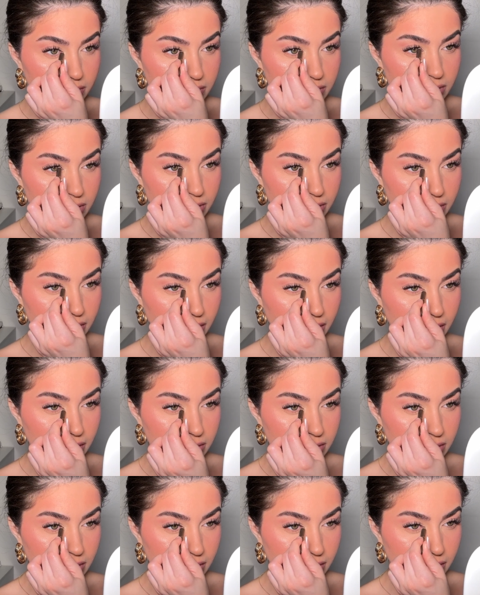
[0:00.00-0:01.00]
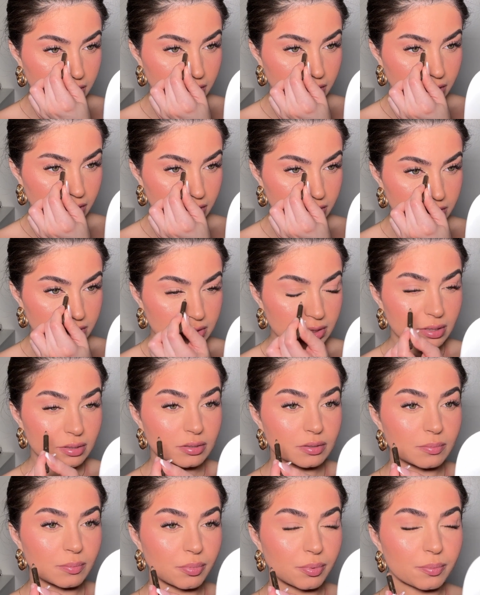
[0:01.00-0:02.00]
tear duct here. I just like
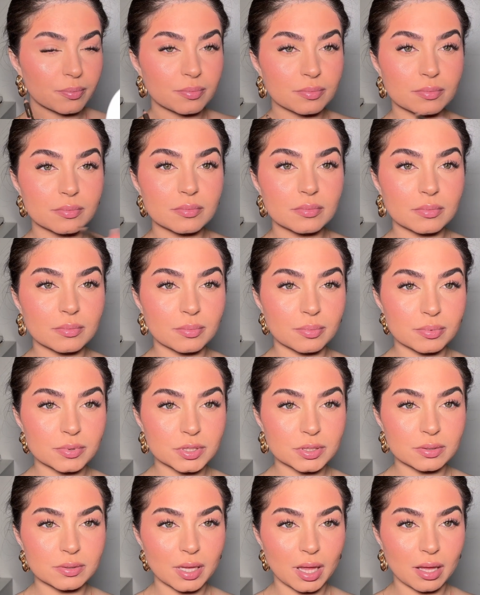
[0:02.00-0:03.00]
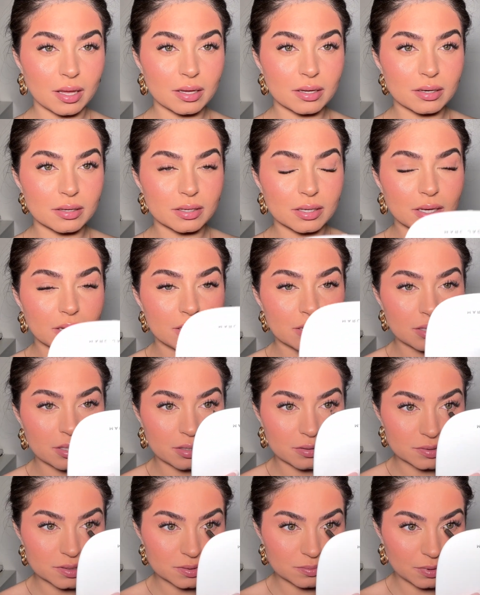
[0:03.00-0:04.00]
to do that. It kind of
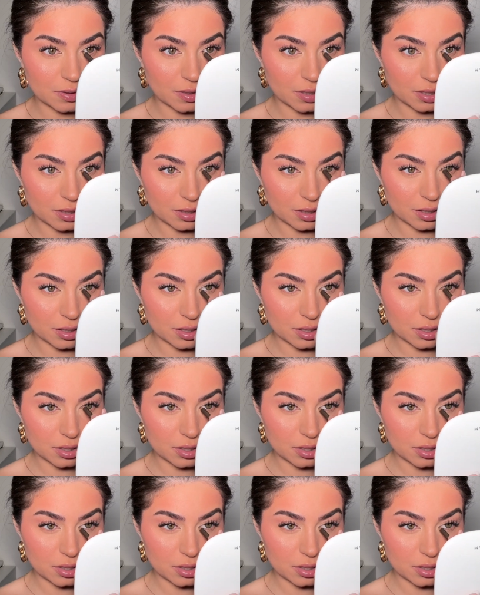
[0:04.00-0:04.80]
gives me that like,